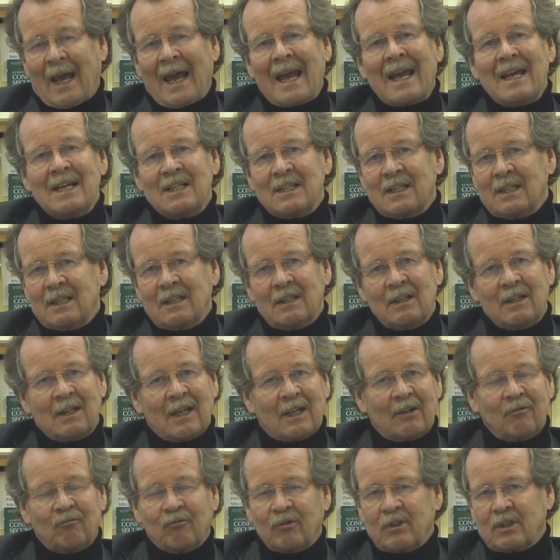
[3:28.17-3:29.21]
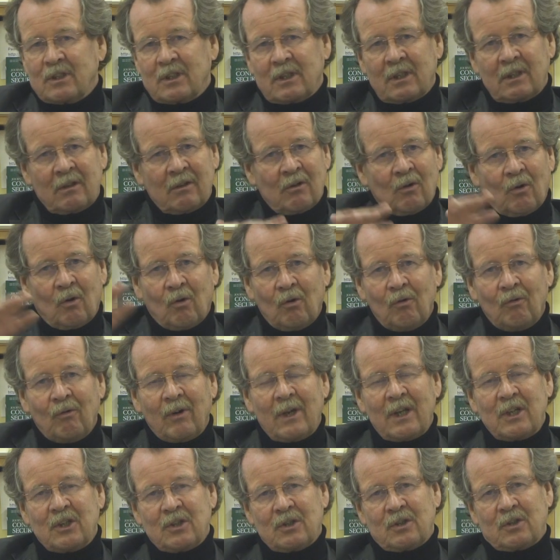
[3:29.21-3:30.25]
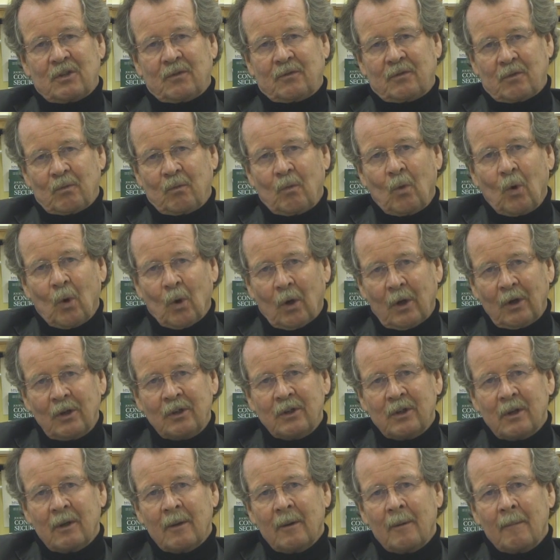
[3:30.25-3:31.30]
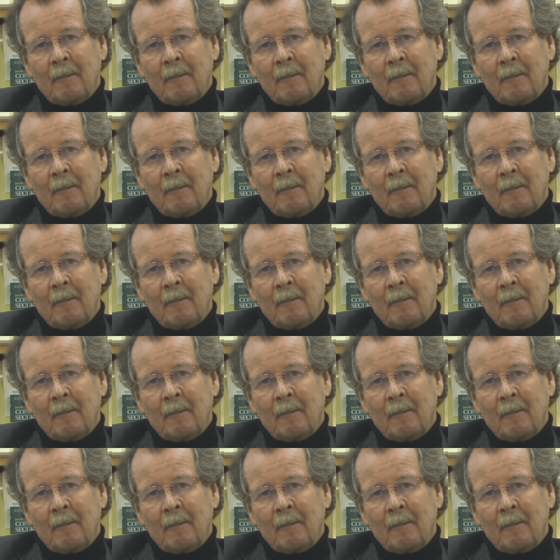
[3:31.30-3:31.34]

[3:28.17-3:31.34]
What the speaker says: 18 countries in all regions of the world.